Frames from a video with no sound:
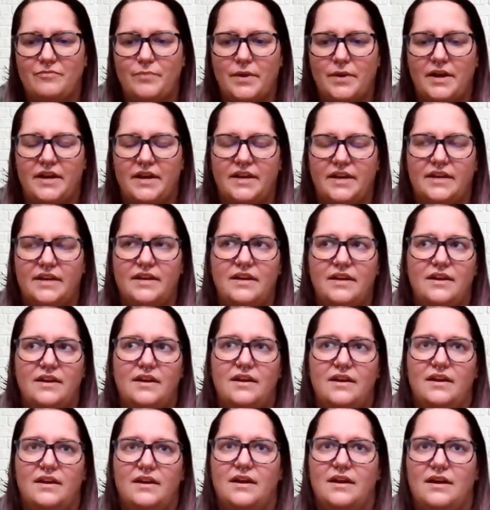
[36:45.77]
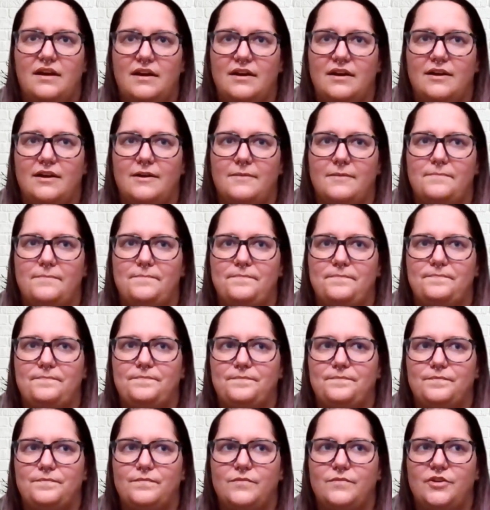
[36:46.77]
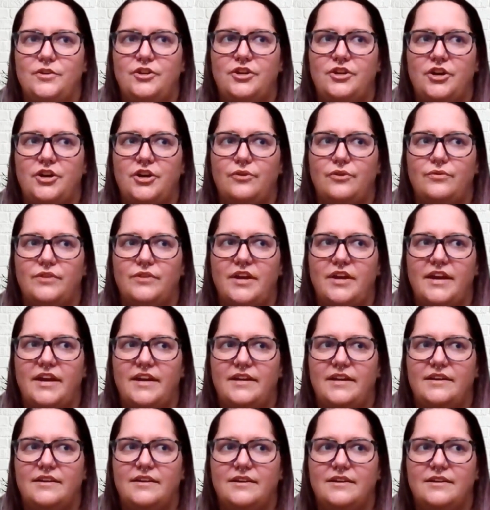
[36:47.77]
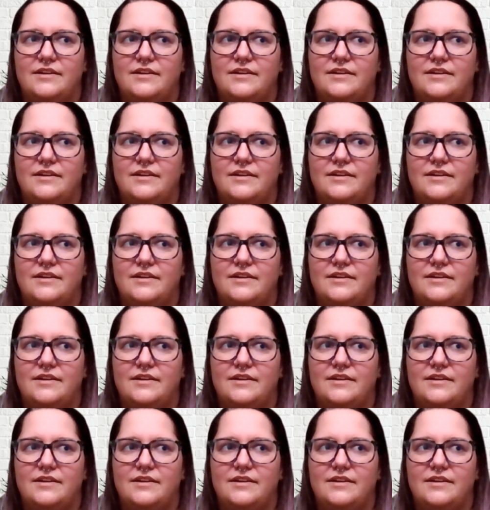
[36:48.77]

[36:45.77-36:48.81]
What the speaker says: but like,